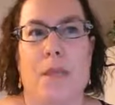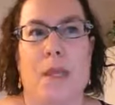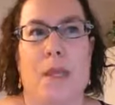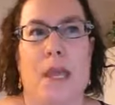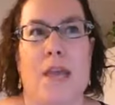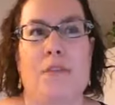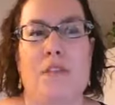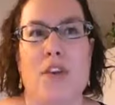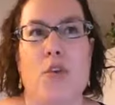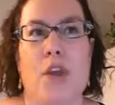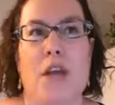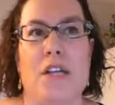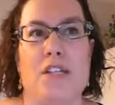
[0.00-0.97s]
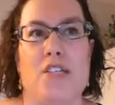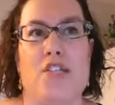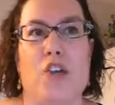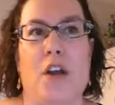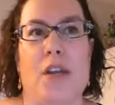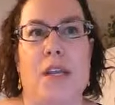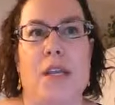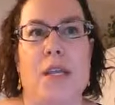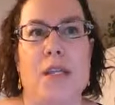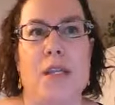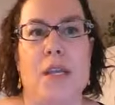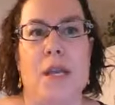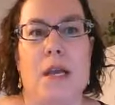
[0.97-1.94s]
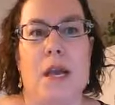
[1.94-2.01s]
and video kind of started
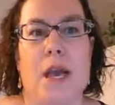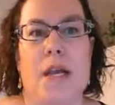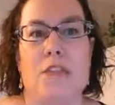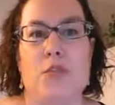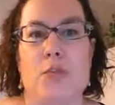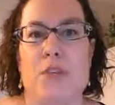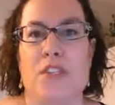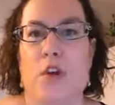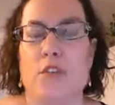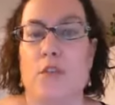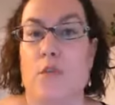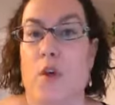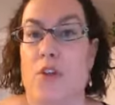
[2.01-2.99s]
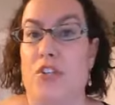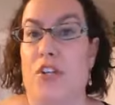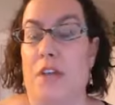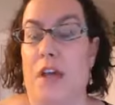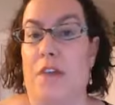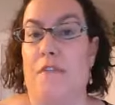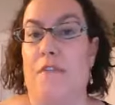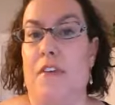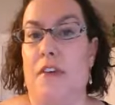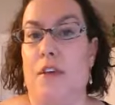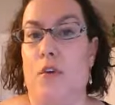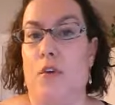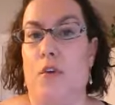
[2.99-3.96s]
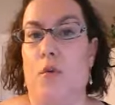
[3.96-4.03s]
as a result of watching a live
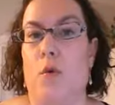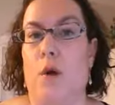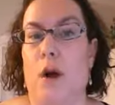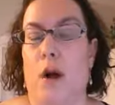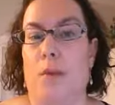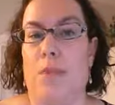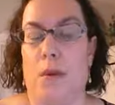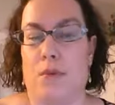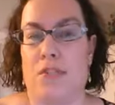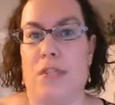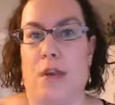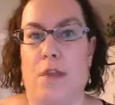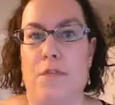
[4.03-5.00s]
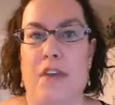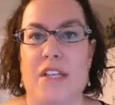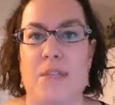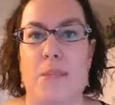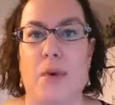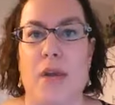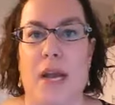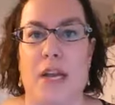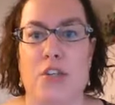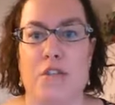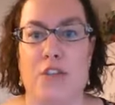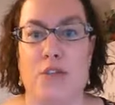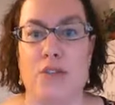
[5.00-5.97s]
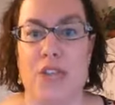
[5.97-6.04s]
video that was done on Facebook actually
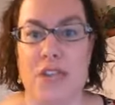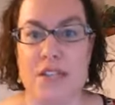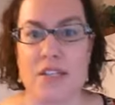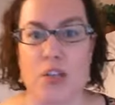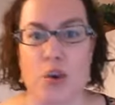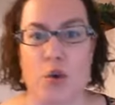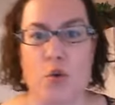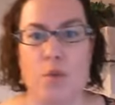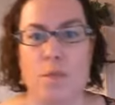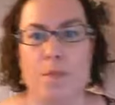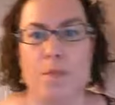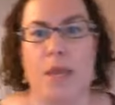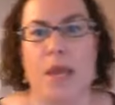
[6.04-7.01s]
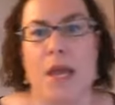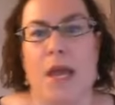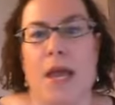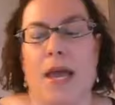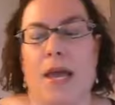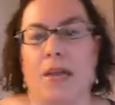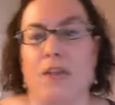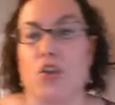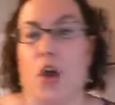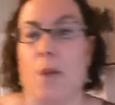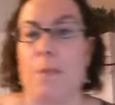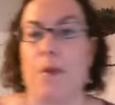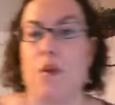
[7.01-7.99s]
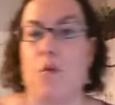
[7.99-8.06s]
a few days ago. And the
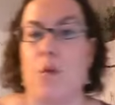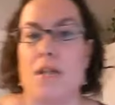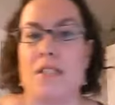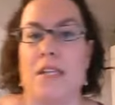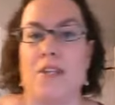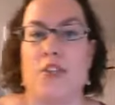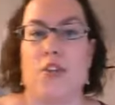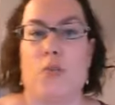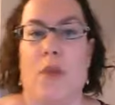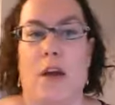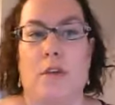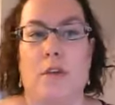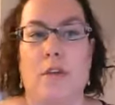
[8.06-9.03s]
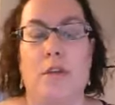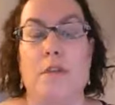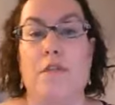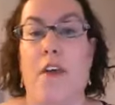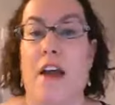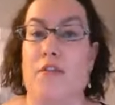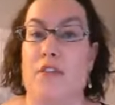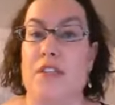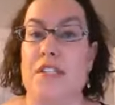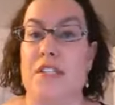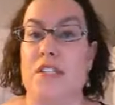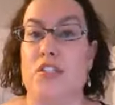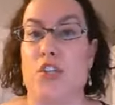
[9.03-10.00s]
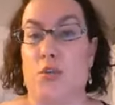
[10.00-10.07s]
topic was centered around 5
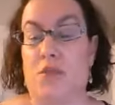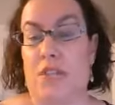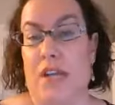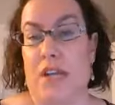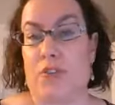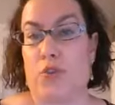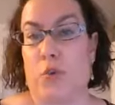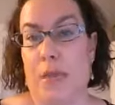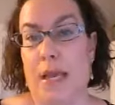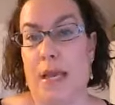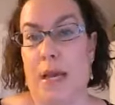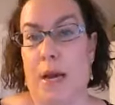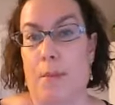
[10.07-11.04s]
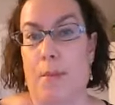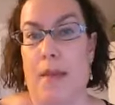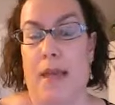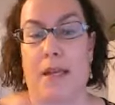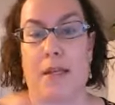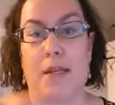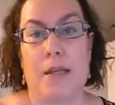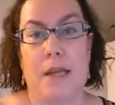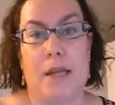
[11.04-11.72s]
reasons to use natural makeup. And